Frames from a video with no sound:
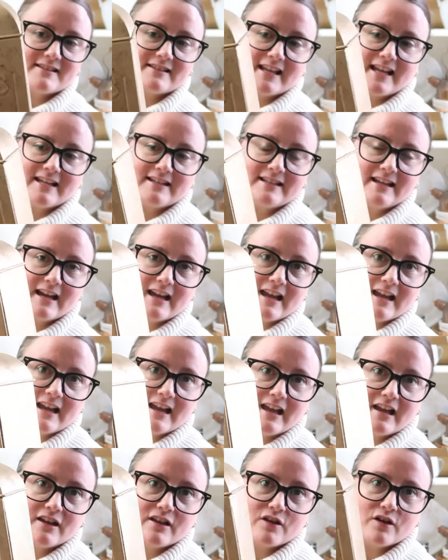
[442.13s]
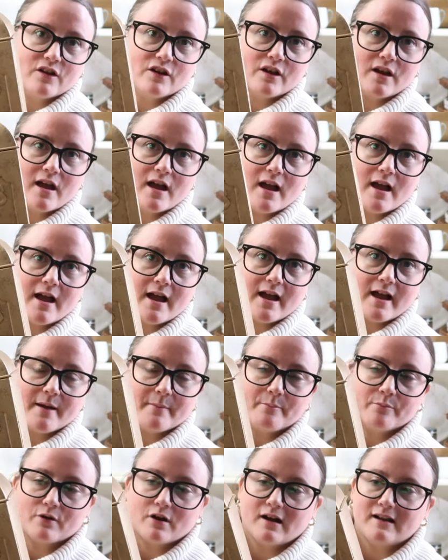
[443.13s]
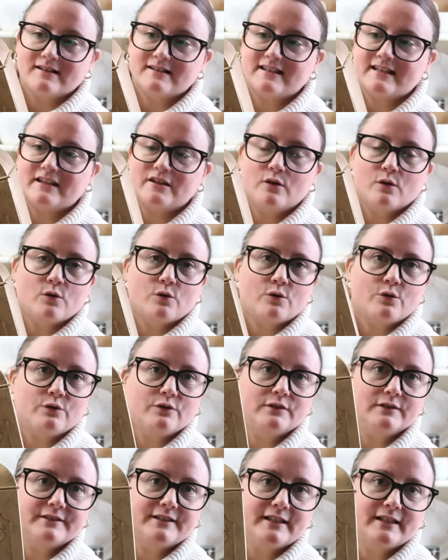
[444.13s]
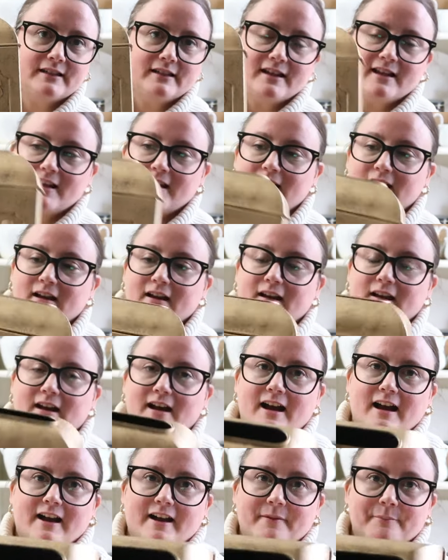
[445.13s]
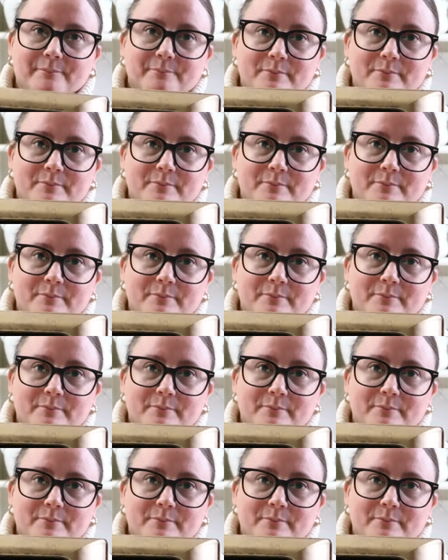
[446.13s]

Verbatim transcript: to Santa uh, bronzy gold uh,